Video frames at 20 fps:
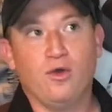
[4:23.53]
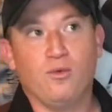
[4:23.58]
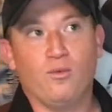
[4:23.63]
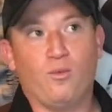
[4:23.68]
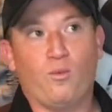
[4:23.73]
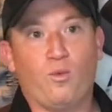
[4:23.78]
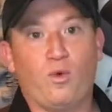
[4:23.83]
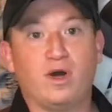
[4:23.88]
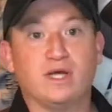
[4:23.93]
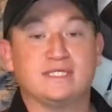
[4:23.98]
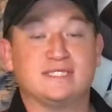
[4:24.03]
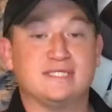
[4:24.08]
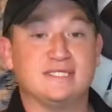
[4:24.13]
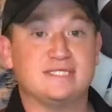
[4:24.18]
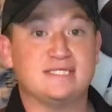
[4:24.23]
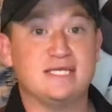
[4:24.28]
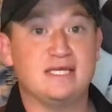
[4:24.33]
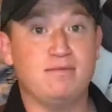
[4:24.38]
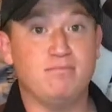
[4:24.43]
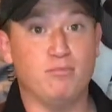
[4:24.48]
want to
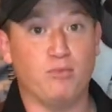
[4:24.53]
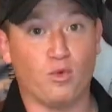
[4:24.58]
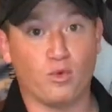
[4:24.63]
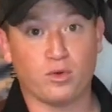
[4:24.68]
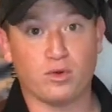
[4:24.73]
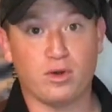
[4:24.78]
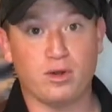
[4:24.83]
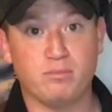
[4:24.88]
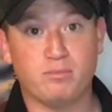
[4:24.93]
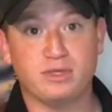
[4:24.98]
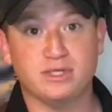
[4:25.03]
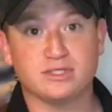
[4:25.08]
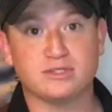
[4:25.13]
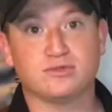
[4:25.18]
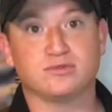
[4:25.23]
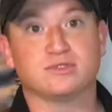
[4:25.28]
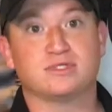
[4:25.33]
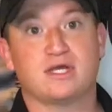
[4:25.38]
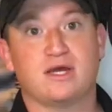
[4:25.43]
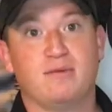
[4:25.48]
see more on
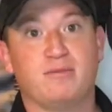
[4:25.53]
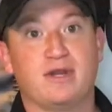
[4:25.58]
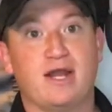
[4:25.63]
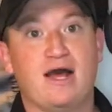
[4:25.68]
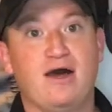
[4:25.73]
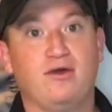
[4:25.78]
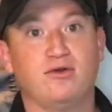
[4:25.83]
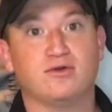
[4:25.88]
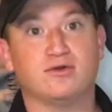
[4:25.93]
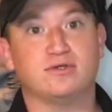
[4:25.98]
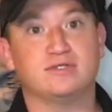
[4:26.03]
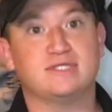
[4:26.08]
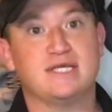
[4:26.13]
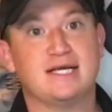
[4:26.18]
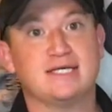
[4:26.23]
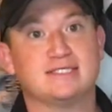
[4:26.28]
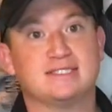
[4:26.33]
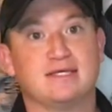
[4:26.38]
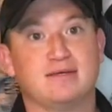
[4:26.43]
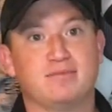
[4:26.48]
pistols coming out, or is
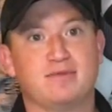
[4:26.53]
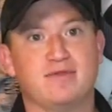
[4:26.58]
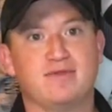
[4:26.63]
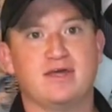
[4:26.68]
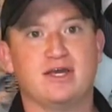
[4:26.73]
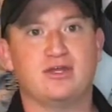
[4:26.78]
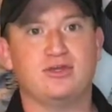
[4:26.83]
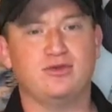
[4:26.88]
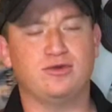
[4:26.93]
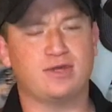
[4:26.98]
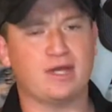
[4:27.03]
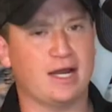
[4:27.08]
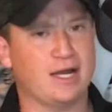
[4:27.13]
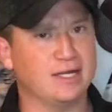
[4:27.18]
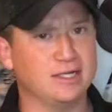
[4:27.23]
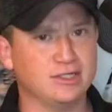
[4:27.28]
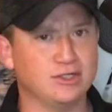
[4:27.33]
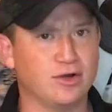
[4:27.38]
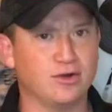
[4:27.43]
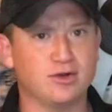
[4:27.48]
that something that you
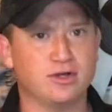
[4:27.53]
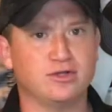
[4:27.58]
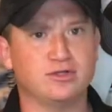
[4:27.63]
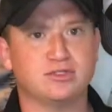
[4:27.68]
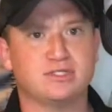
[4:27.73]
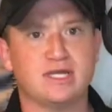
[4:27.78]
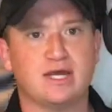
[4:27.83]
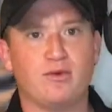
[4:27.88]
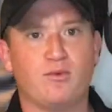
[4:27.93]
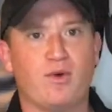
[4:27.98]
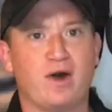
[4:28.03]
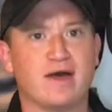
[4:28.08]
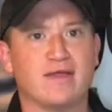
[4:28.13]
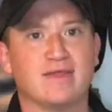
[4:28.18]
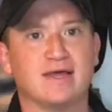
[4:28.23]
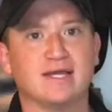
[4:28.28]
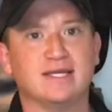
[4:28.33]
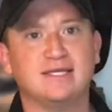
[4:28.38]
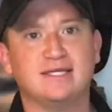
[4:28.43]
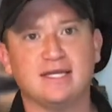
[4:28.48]
kind of don't understand why
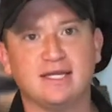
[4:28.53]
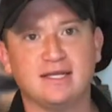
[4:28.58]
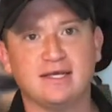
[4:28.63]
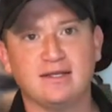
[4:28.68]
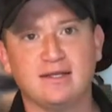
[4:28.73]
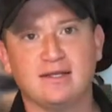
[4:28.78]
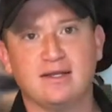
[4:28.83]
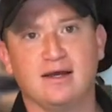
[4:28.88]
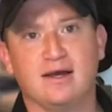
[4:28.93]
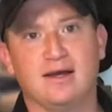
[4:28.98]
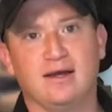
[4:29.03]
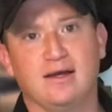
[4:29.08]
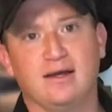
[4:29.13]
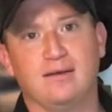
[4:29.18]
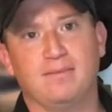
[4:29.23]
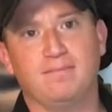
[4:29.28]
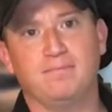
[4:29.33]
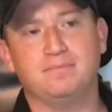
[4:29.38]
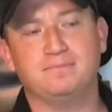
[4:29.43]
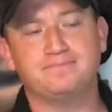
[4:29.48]
they did it,
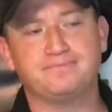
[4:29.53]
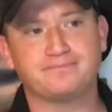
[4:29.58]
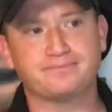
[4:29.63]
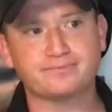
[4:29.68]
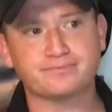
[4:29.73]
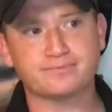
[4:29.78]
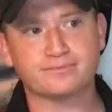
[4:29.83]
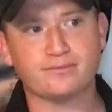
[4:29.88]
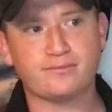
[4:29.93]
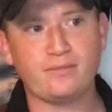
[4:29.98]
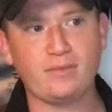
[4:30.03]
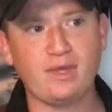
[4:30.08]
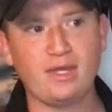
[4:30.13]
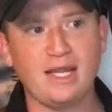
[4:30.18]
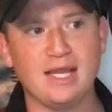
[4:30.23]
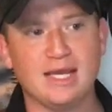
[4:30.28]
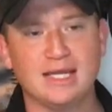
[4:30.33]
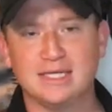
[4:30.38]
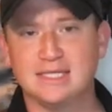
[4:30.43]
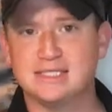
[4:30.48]
and
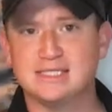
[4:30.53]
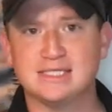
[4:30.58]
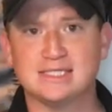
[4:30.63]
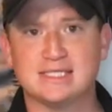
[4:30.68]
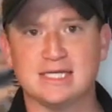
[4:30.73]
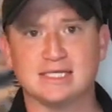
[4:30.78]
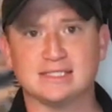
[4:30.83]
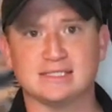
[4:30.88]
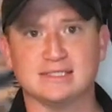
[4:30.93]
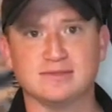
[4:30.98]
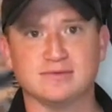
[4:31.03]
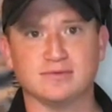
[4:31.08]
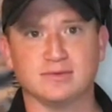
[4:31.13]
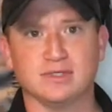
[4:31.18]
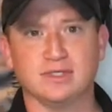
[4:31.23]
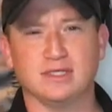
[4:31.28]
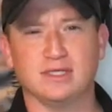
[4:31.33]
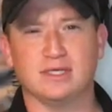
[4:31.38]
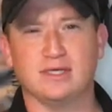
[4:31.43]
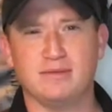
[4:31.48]
it just doesn't
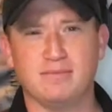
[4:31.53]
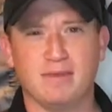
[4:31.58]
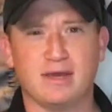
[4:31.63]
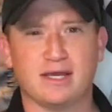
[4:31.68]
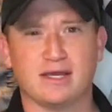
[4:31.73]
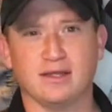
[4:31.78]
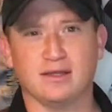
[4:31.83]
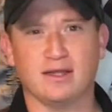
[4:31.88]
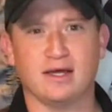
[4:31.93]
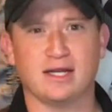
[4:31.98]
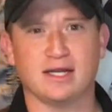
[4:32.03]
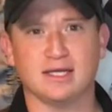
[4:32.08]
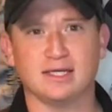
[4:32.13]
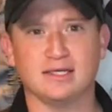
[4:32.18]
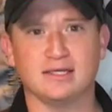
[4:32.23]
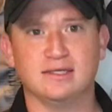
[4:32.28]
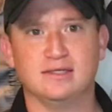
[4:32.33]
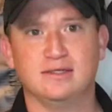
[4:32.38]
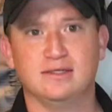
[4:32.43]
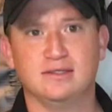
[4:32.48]
really make a
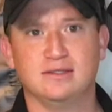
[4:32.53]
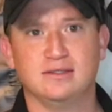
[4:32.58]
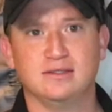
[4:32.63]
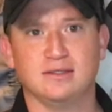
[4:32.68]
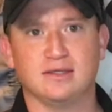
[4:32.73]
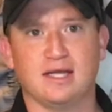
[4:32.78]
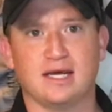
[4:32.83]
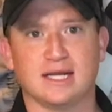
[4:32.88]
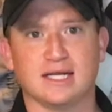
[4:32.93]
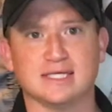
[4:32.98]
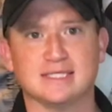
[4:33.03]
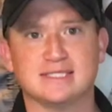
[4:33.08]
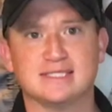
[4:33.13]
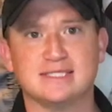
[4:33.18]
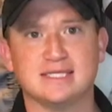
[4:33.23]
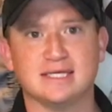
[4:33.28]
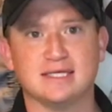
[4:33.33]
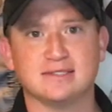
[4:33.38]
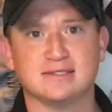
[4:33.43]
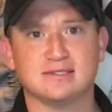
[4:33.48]
lot of
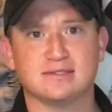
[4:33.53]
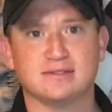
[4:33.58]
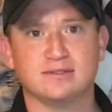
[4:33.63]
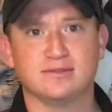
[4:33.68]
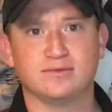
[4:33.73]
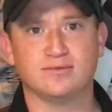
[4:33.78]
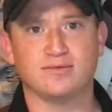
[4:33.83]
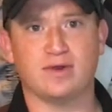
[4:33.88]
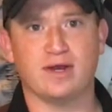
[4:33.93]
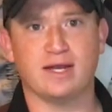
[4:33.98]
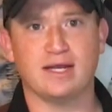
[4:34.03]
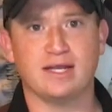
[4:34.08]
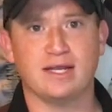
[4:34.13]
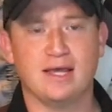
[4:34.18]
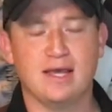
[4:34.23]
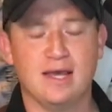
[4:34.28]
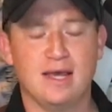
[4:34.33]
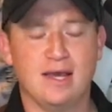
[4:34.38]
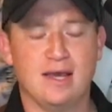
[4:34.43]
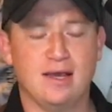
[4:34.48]
sense, right?
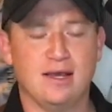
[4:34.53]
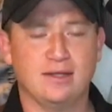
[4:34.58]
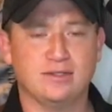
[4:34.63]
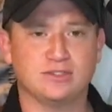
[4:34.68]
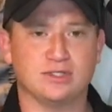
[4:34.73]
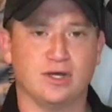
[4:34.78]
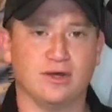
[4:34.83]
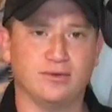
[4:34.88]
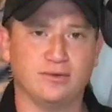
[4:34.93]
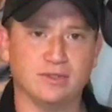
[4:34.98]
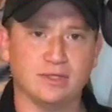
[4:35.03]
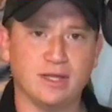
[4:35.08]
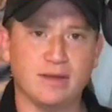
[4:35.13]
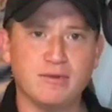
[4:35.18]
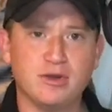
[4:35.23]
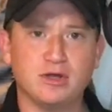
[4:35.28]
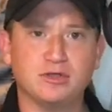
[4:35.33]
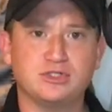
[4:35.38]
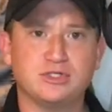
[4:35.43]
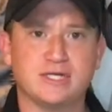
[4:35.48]
So let
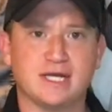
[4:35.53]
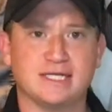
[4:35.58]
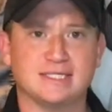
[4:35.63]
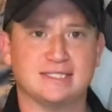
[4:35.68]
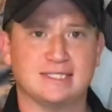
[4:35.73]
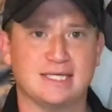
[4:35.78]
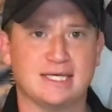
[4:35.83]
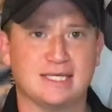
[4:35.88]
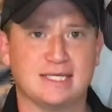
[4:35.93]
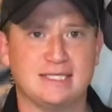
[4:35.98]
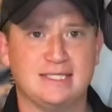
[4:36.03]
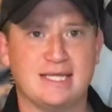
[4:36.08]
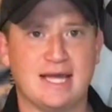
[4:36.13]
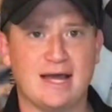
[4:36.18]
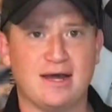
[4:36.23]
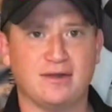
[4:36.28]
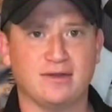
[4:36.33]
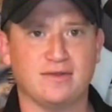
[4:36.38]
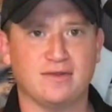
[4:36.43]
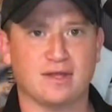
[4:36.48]
me know what you guys think
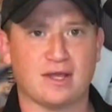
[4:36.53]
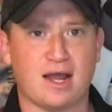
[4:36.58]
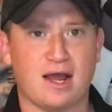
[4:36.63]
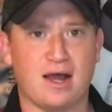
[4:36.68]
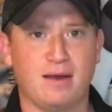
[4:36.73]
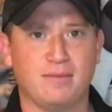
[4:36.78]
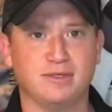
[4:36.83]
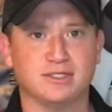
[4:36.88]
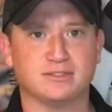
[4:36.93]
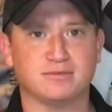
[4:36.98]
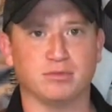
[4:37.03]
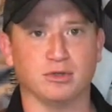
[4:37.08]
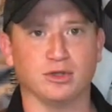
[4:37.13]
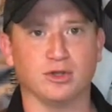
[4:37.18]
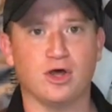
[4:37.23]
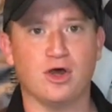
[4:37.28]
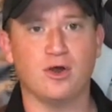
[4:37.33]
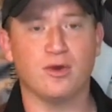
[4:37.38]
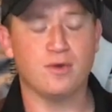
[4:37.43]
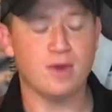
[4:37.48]
down in the comments
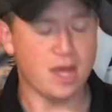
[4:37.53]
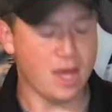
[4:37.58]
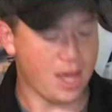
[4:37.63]
below.